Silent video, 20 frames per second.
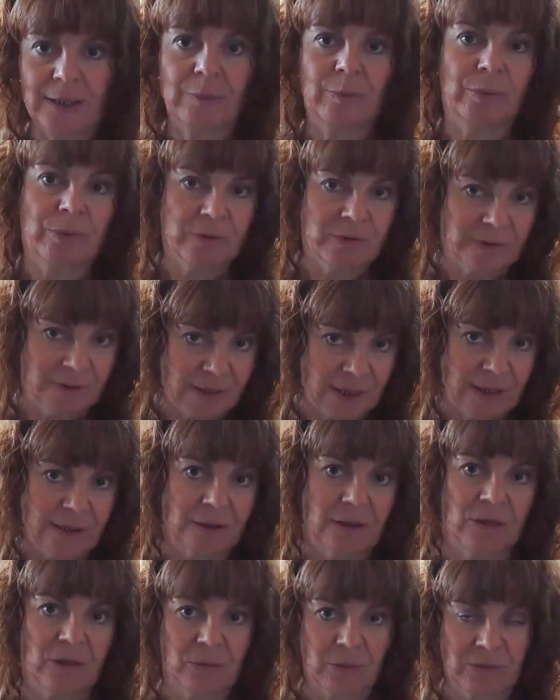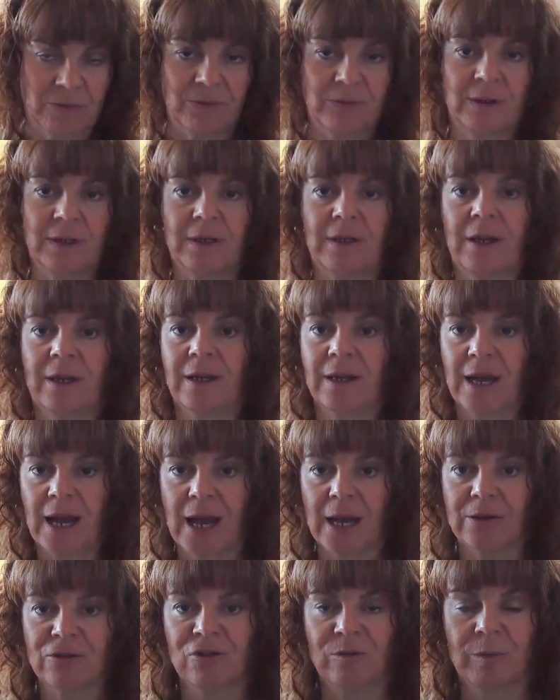thrifted
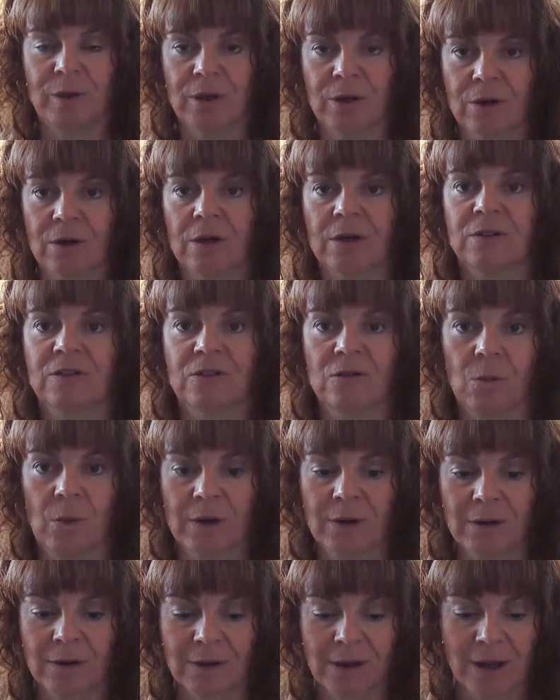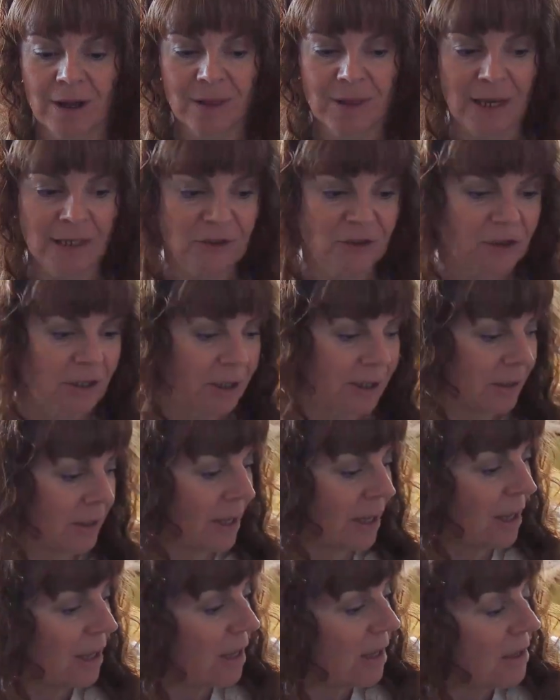cashmere sweater collection.